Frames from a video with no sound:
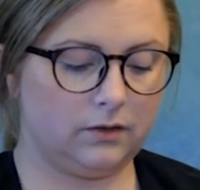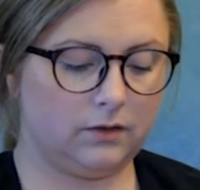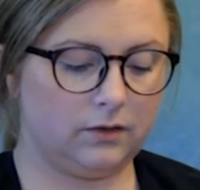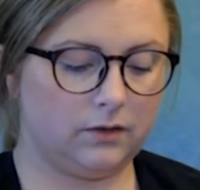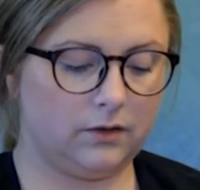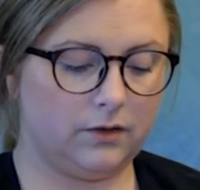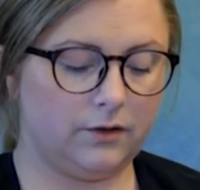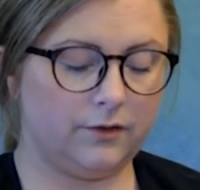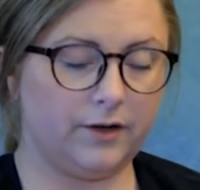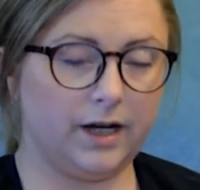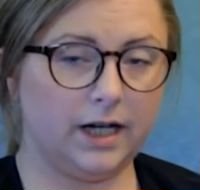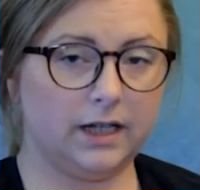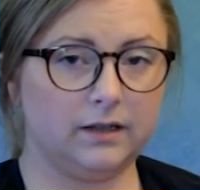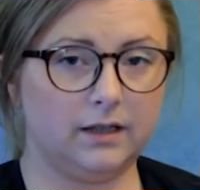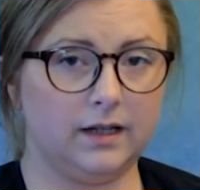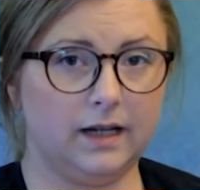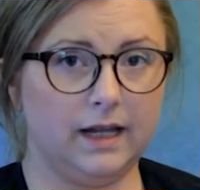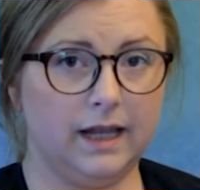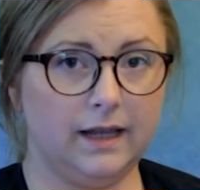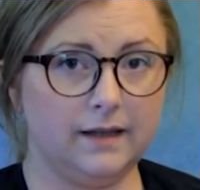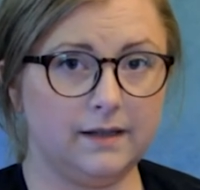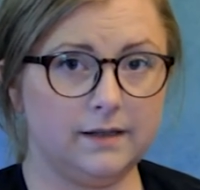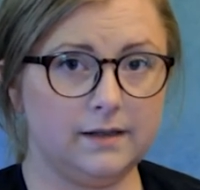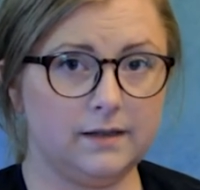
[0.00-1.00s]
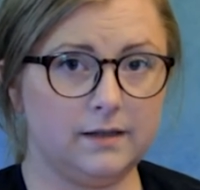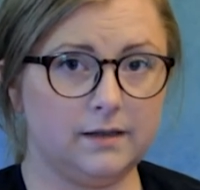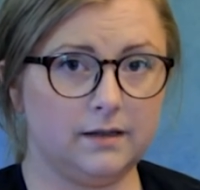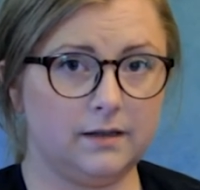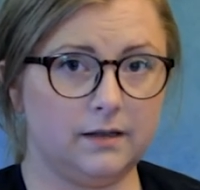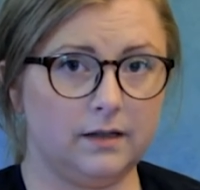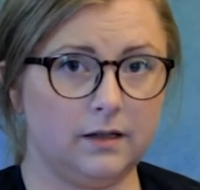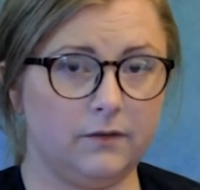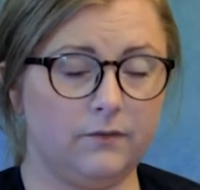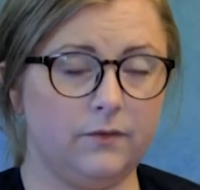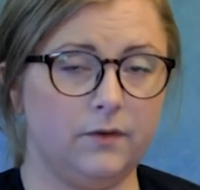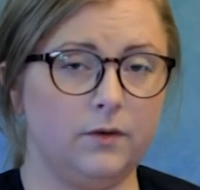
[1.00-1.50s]
correct the lens
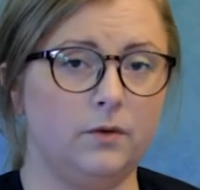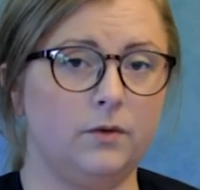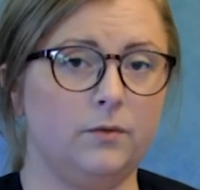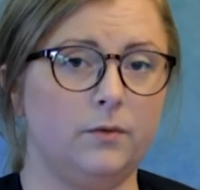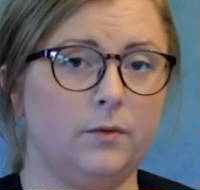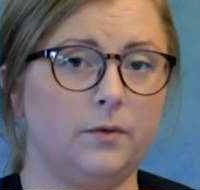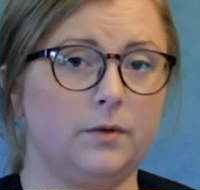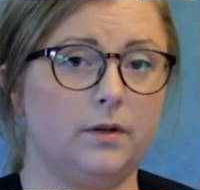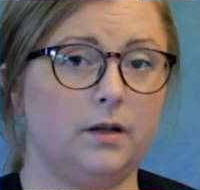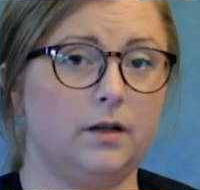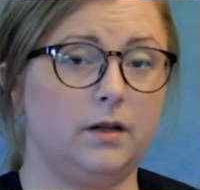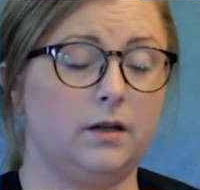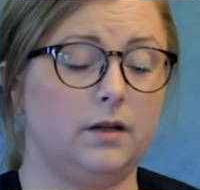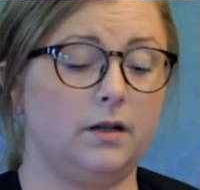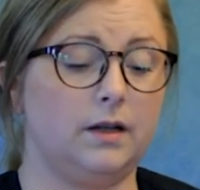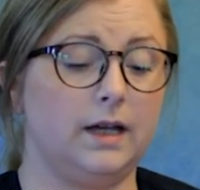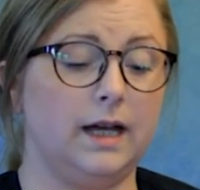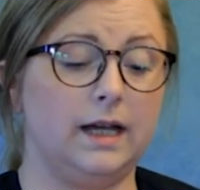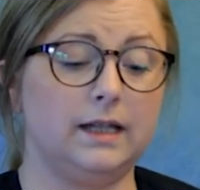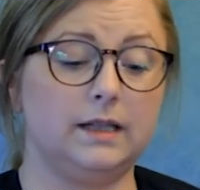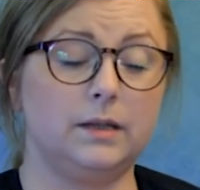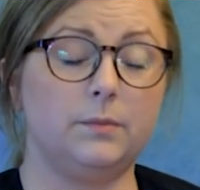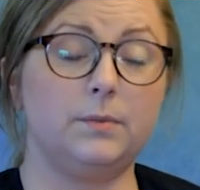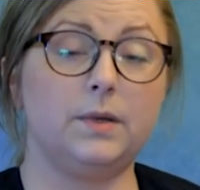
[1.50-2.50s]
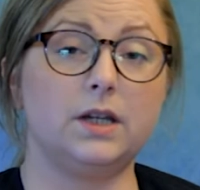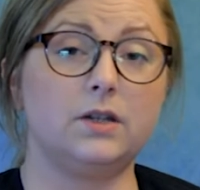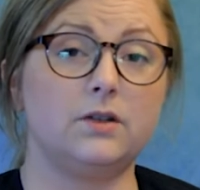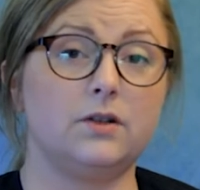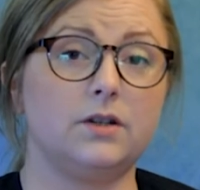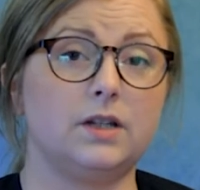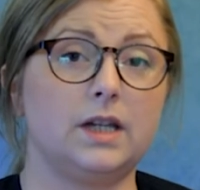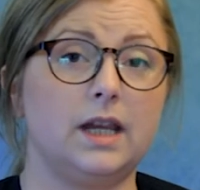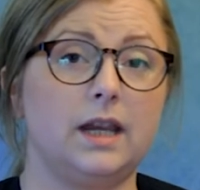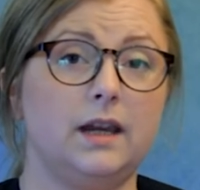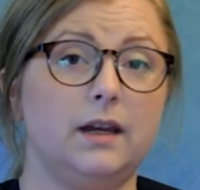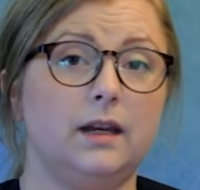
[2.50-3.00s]
if you had the picture
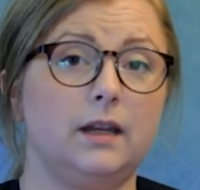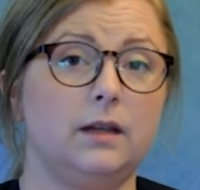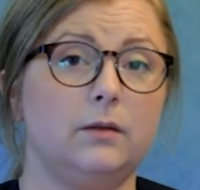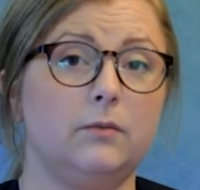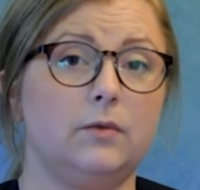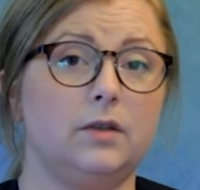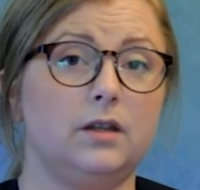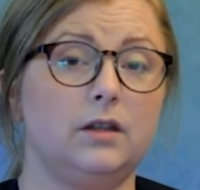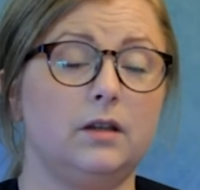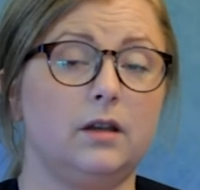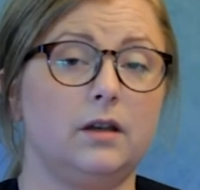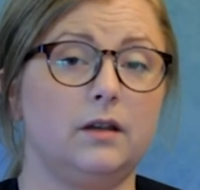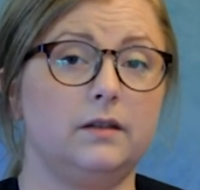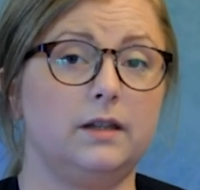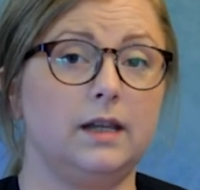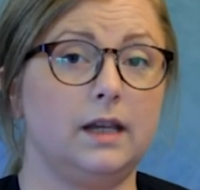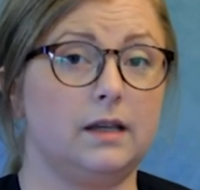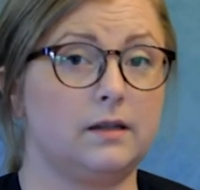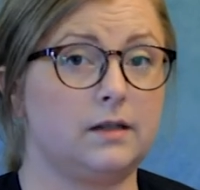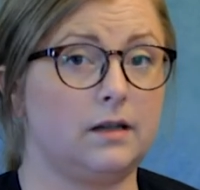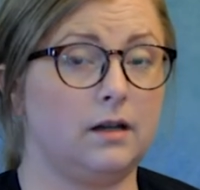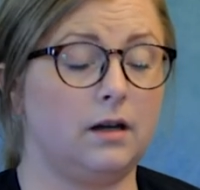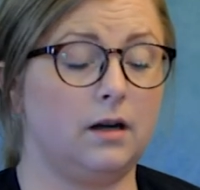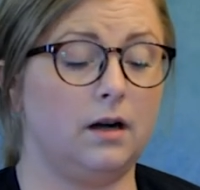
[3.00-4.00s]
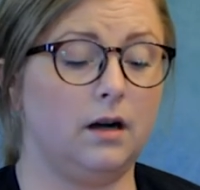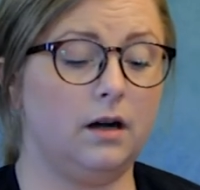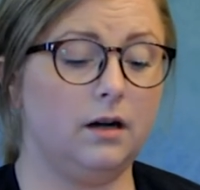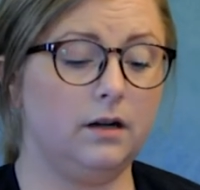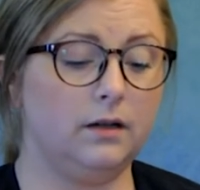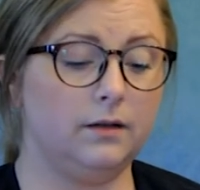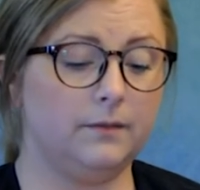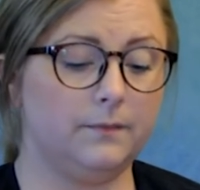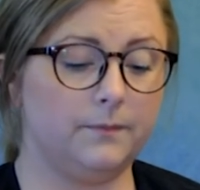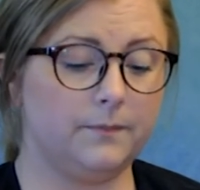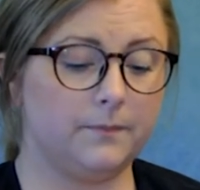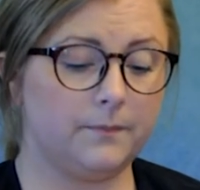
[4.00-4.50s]
taken with a DSLR.
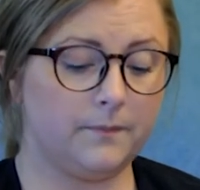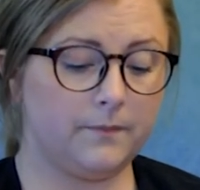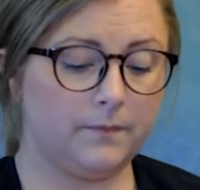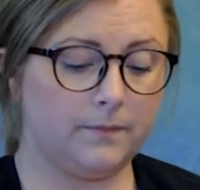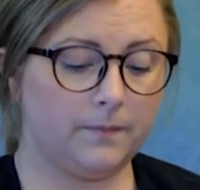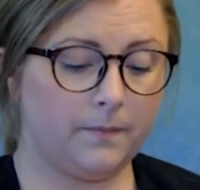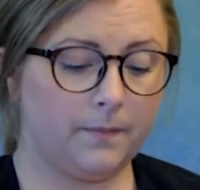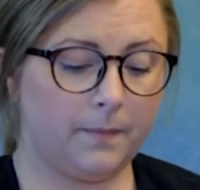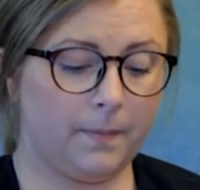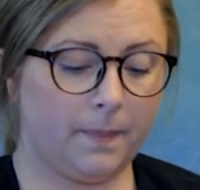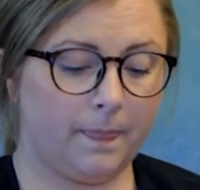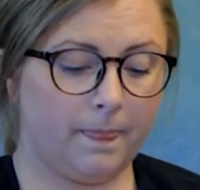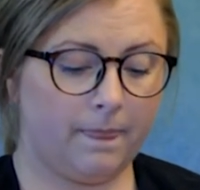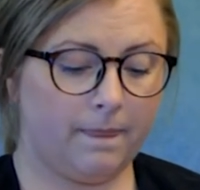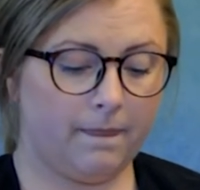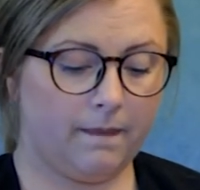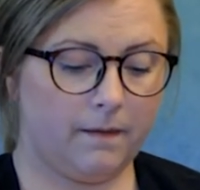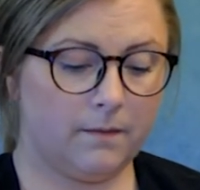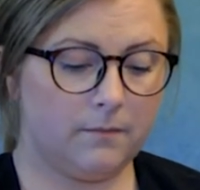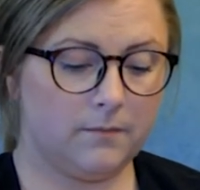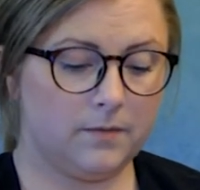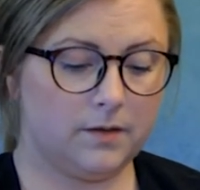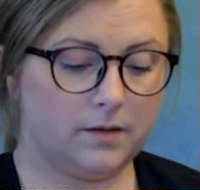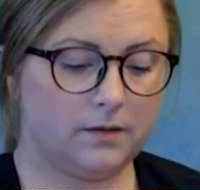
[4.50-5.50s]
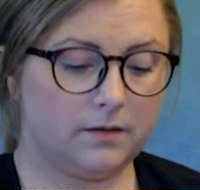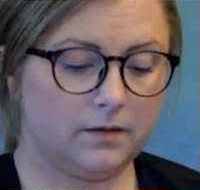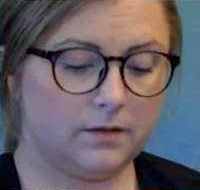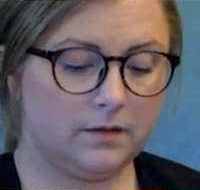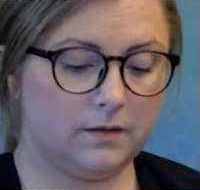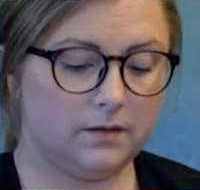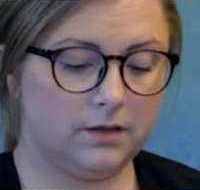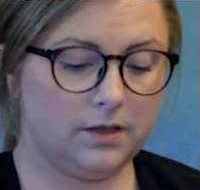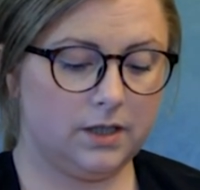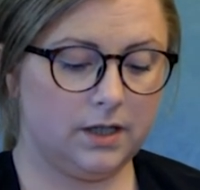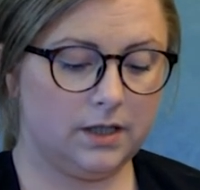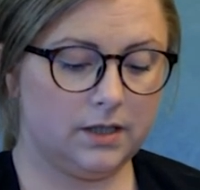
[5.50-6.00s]
I'm not
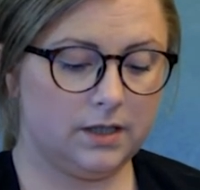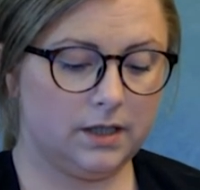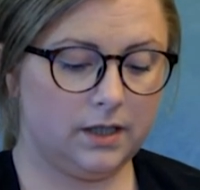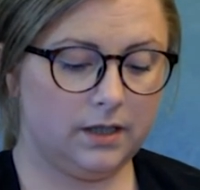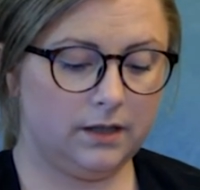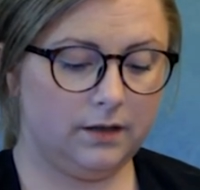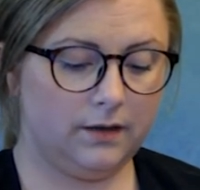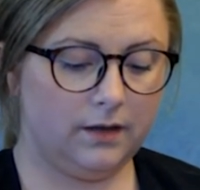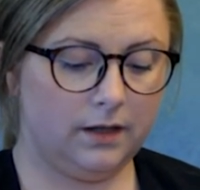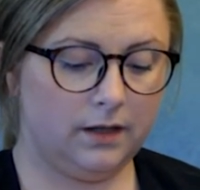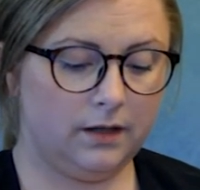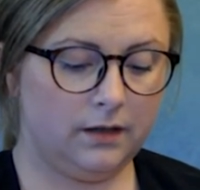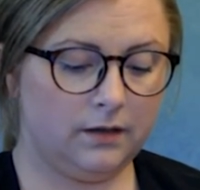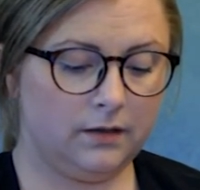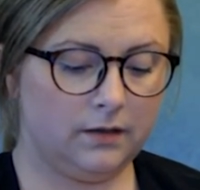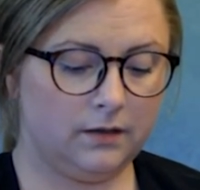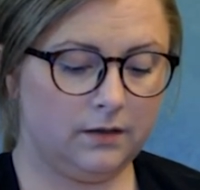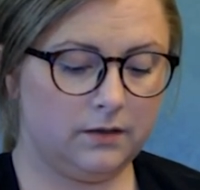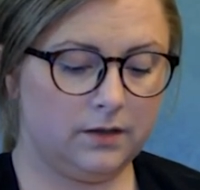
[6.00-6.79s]
gonna change anything.